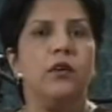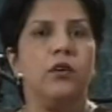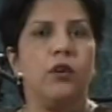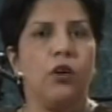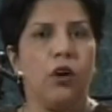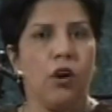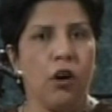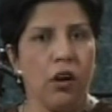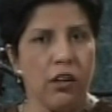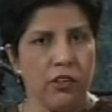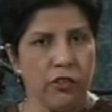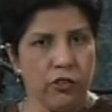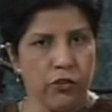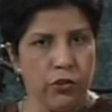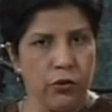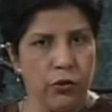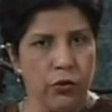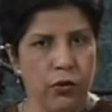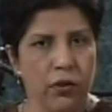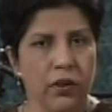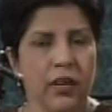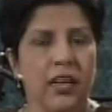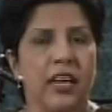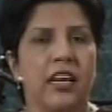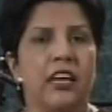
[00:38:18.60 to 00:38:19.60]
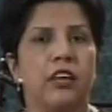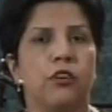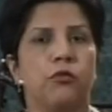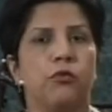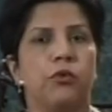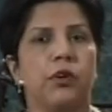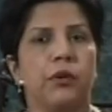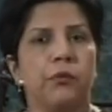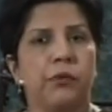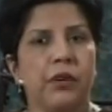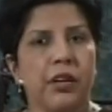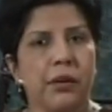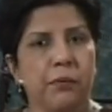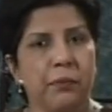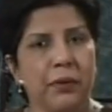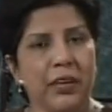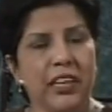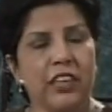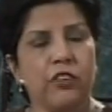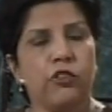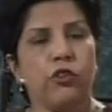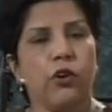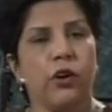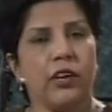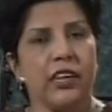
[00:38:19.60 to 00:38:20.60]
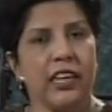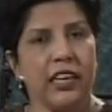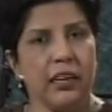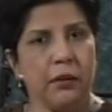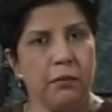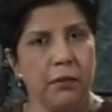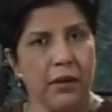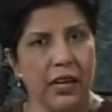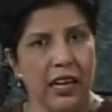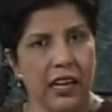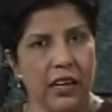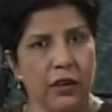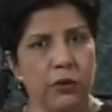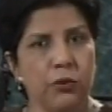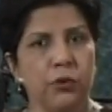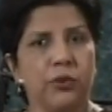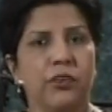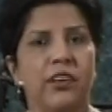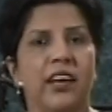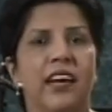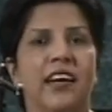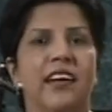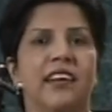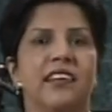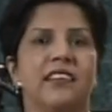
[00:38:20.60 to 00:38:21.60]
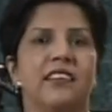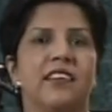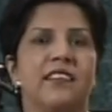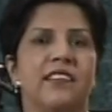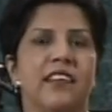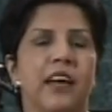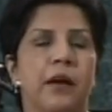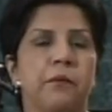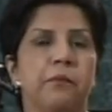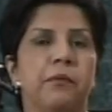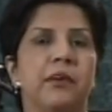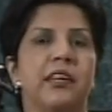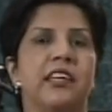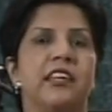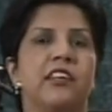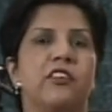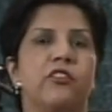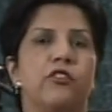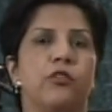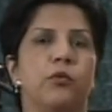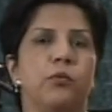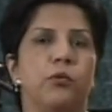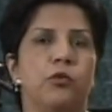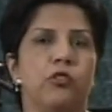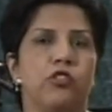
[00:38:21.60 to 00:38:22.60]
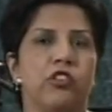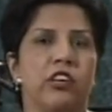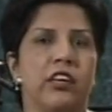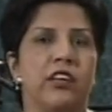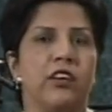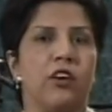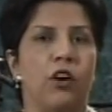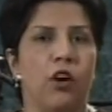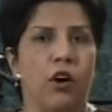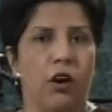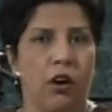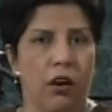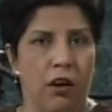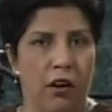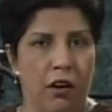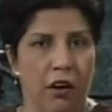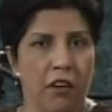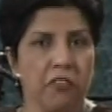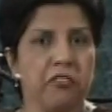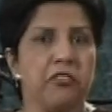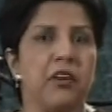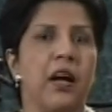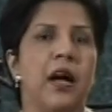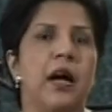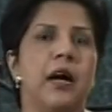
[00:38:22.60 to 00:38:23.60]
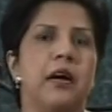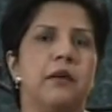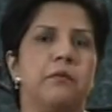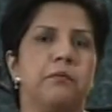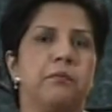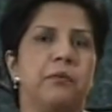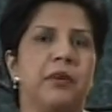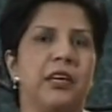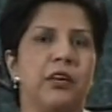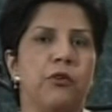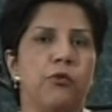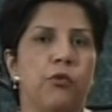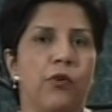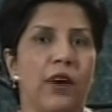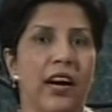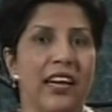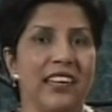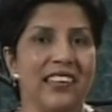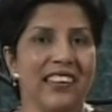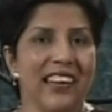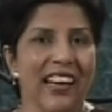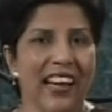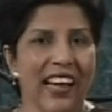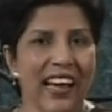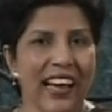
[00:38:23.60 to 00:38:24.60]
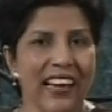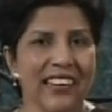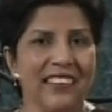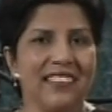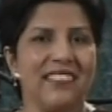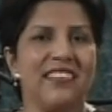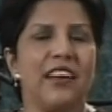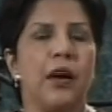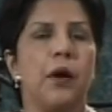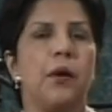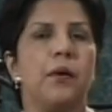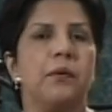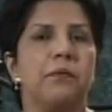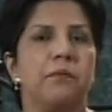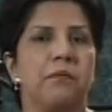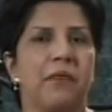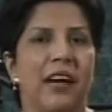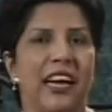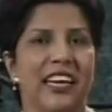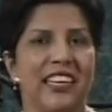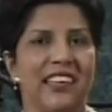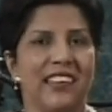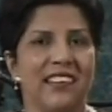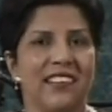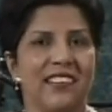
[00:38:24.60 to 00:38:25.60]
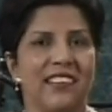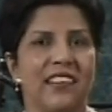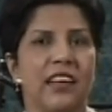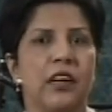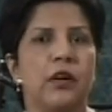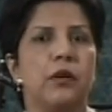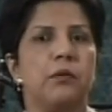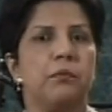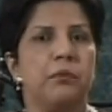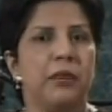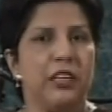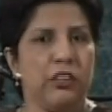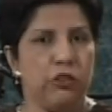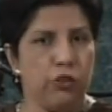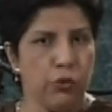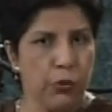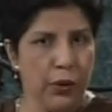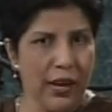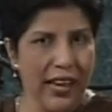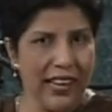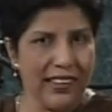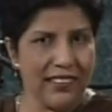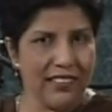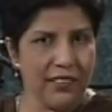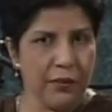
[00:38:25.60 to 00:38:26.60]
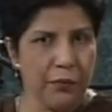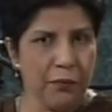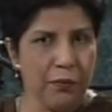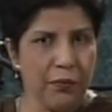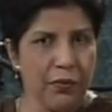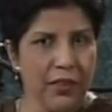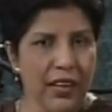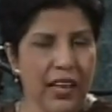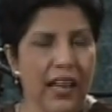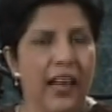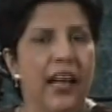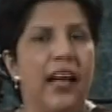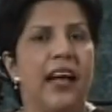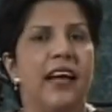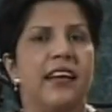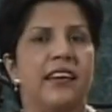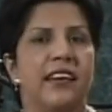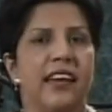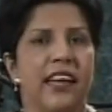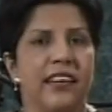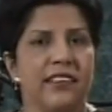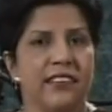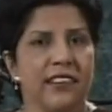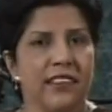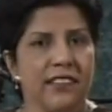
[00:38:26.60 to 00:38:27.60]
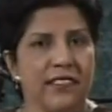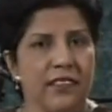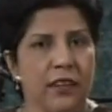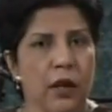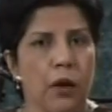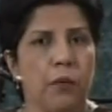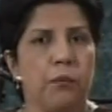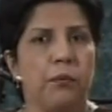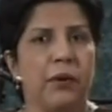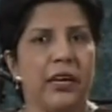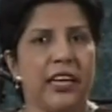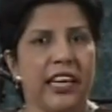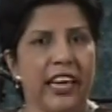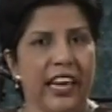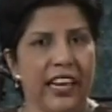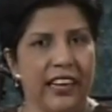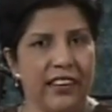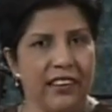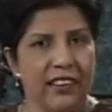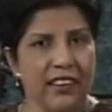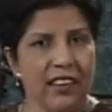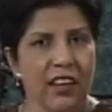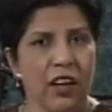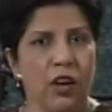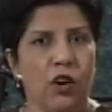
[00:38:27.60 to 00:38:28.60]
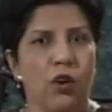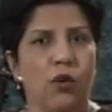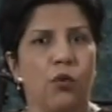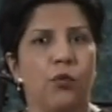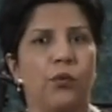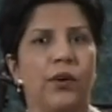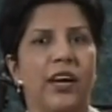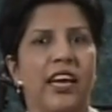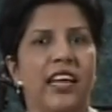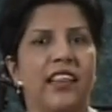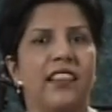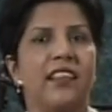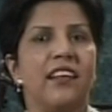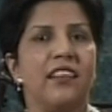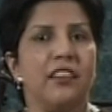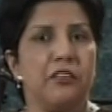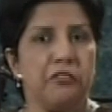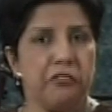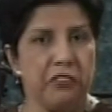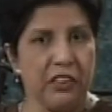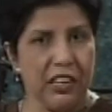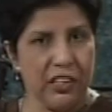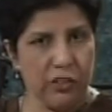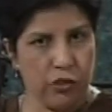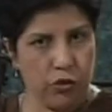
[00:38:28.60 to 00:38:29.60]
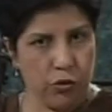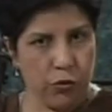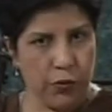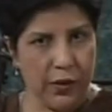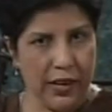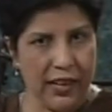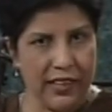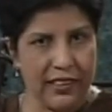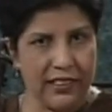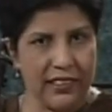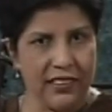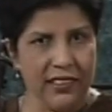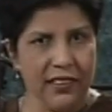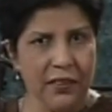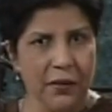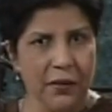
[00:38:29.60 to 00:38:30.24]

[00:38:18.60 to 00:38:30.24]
Also, we will be talking about the sampling distribution of p 1 hat minus p 2 hat. Let us begin with the first one